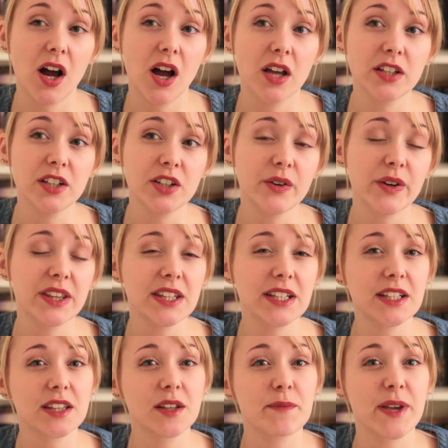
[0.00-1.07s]
you know, I
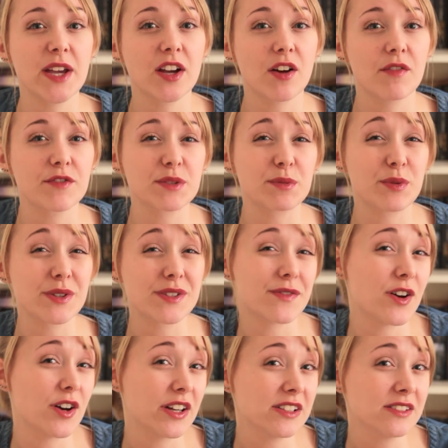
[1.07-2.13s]
think that being comfortable is
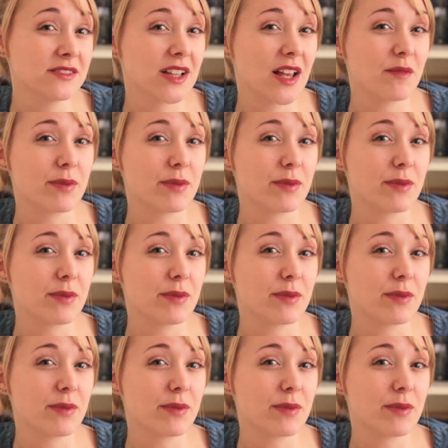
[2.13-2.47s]
fine,